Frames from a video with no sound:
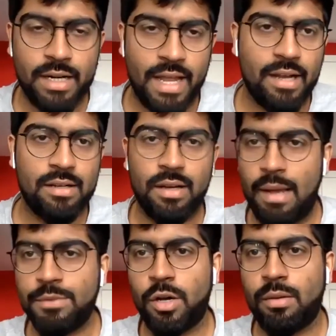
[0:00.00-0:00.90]
Shark Tank,
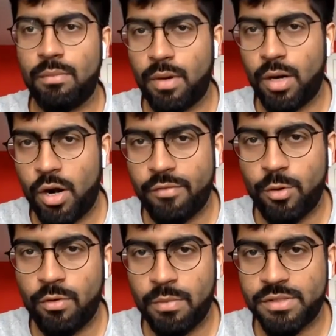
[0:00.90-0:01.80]
I'm sure a lot
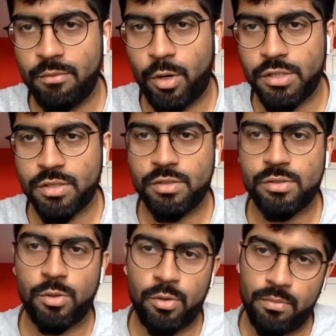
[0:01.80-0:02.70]
of you must have watched.
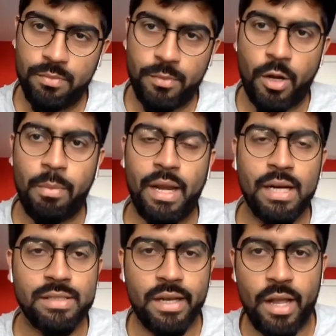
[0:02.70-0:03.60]
So your
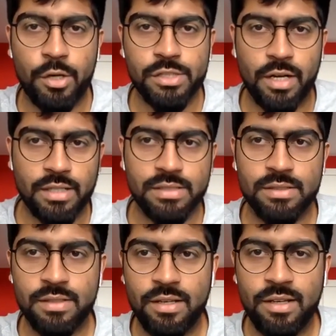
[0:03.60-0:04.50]
parents are your sharks,